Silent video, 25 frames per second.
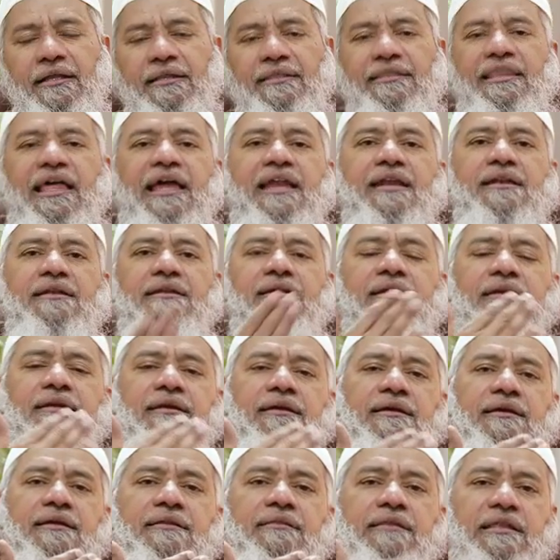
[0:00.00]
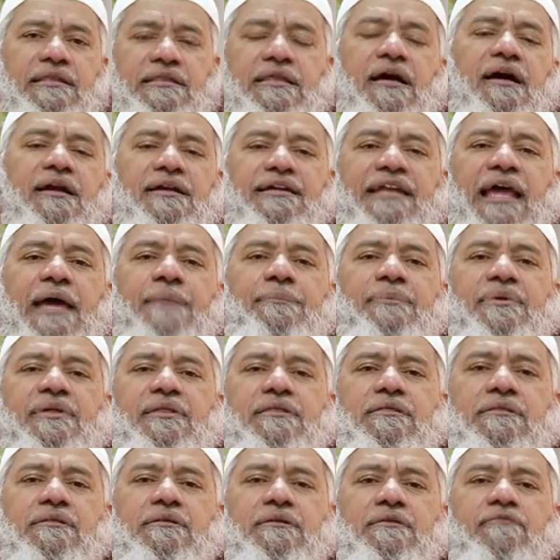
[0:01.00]
Then the third type
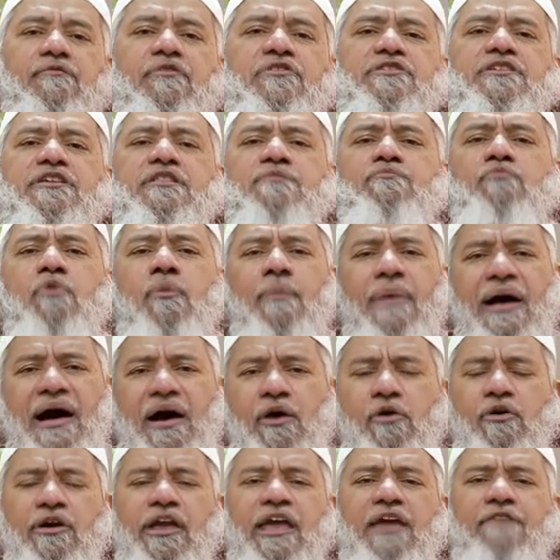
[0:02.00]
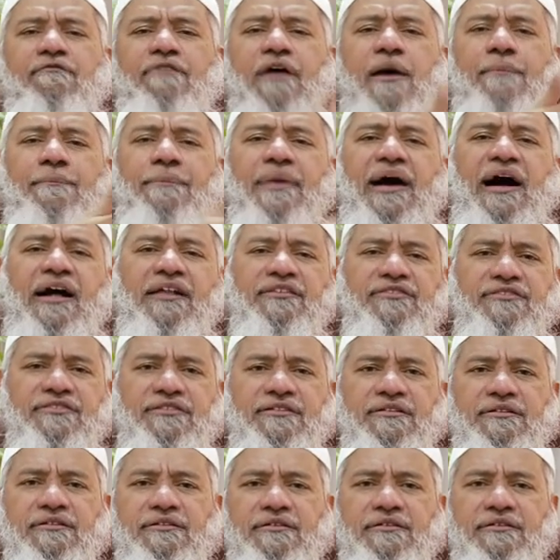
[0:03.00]
is which is mubah. Okay, if I pass,